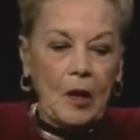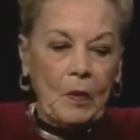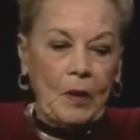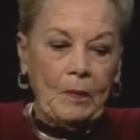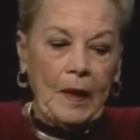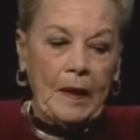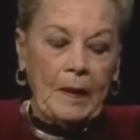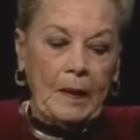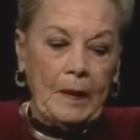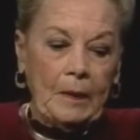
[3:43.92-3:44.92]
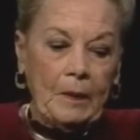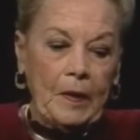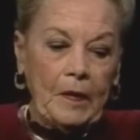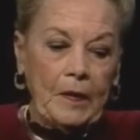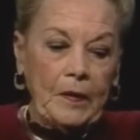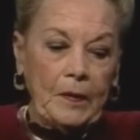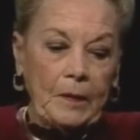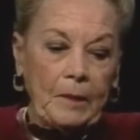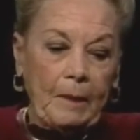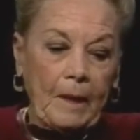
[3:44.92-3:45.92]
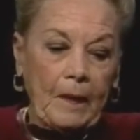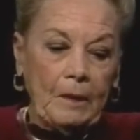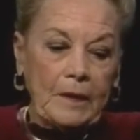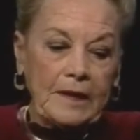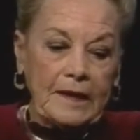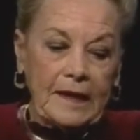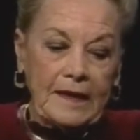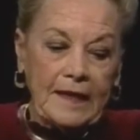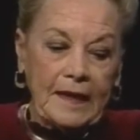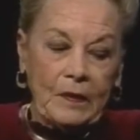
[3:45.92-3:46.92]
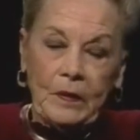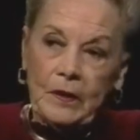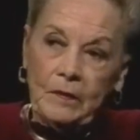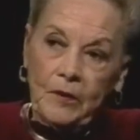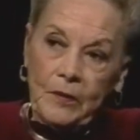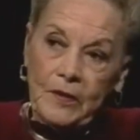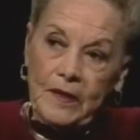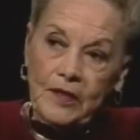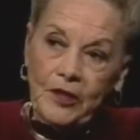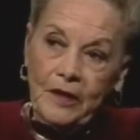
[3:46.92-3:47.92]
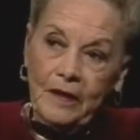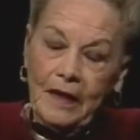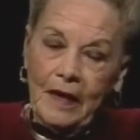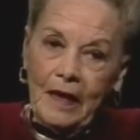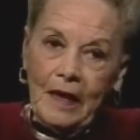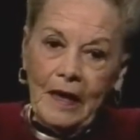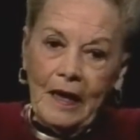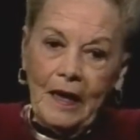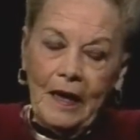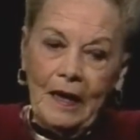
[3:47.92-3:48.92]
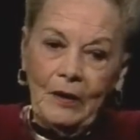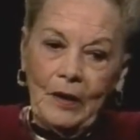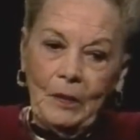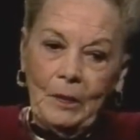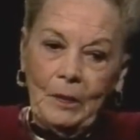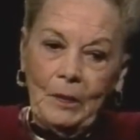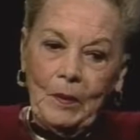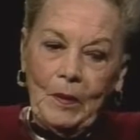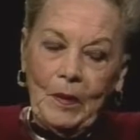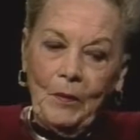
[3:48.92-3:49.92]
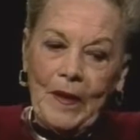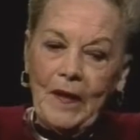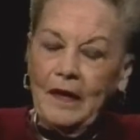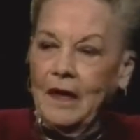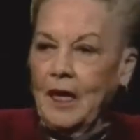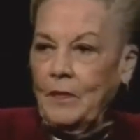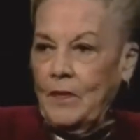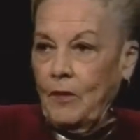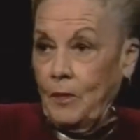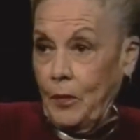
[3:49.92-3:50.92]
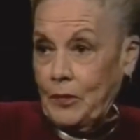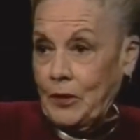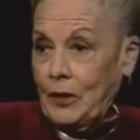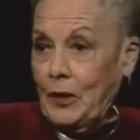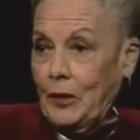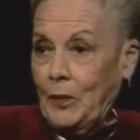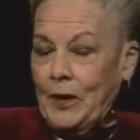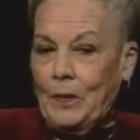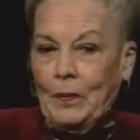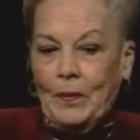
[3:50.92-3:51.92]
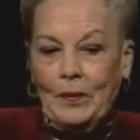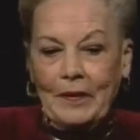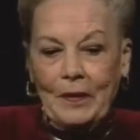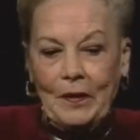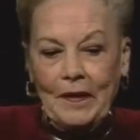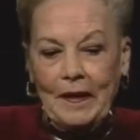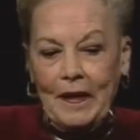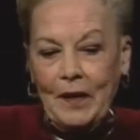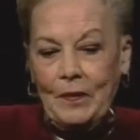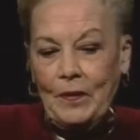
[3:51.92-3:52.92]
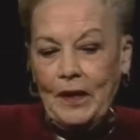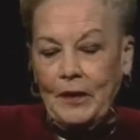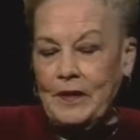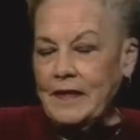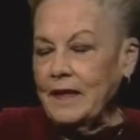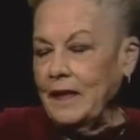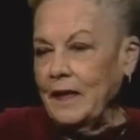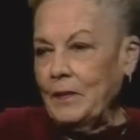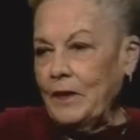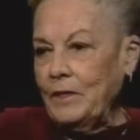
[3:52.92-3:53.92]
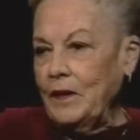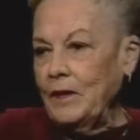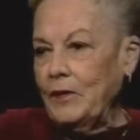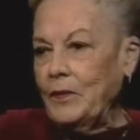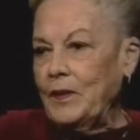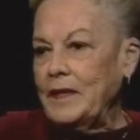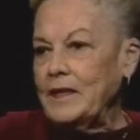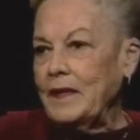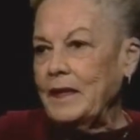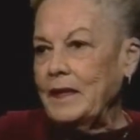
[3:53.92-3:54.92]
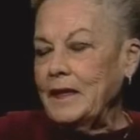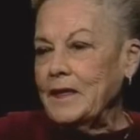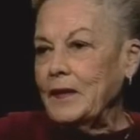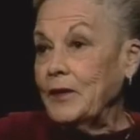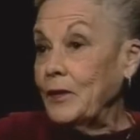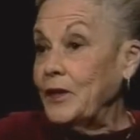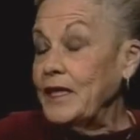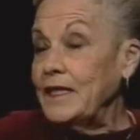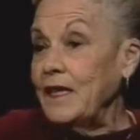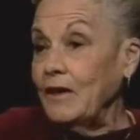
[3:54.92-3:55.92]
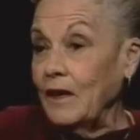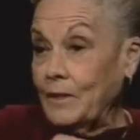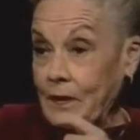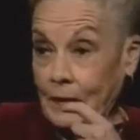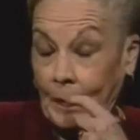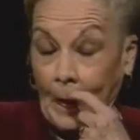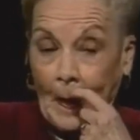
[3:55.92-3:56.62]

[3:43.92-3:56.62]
But my uh, mother was, as I said, a wonderful musician. And when they came, they were both Chicago people, and when they came to Iowa City, my father had been assigned as an ROTC officer.